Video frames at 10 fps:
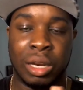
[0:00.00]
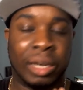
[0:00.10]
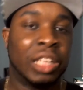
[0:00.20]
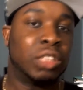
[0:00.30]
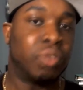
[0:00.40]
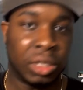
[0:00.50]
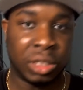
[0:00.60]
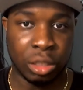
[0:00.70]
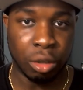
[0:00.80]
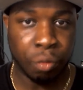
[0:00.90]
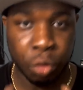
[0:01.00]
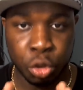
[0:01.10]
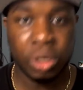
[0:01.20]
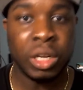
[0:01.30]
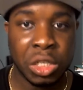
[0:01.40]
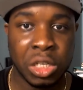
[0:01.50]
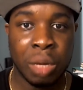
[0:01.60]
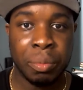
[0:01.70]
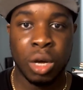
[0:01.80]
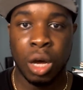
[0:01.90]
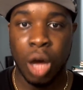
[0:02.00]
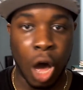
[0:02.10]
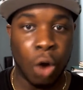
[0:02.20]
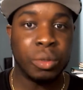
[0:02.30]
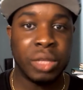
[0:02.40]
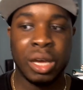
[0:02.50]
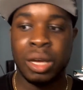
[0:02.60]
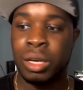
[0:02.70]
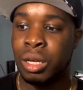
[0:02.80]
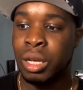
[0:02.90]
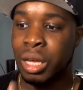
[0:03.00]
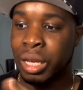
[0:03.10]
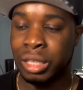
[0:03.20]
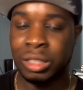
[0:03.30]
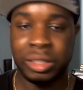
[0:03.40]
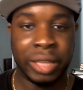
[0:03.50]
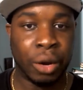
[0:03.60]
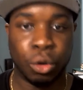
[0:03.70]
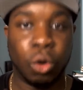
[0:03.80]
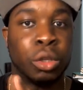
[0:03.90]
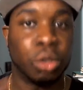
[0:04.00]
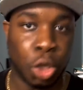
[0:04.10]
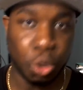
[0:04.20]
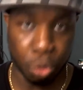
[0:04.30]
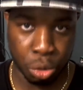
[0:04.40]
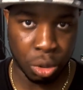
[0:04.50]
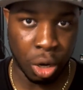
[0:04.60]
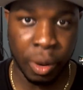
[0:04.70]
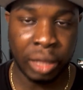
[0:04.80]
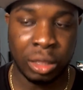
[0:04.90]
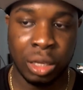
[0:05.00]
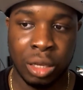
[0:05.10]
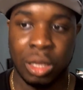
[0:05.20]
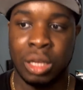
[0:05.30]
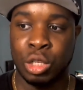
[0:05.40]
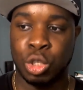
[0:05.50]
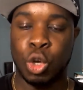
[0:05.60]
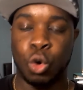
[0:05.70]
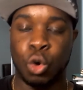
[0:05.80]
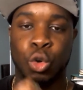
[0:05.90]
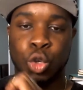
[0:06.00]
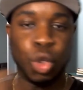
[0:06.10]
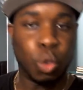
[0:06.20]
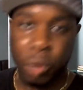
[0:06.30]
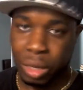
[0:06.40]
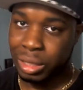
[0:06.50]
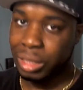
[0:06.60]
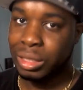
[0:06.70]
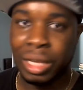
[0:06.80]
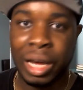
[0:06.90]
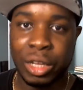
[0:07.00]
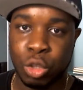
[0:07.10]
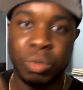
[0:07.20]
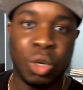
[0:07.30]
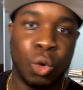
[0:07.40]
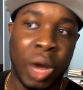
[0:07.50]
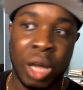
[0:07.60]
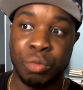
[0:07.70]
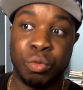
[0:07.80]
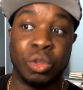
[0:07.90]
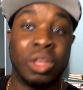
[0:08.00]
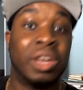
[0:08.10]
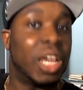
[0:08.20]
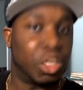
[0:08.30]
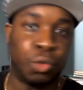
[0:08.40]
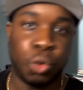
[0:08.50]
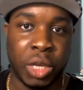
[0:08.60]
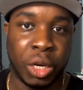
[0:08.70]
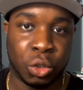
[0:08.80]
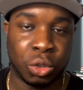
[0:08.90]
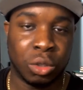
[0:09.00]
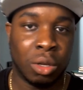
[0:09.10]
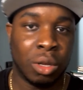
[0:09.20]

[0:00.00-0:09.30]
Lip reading: let's face it, for Shonen Jump, Oda is their golden goose, all right? So you want this guy to be around for the next few years.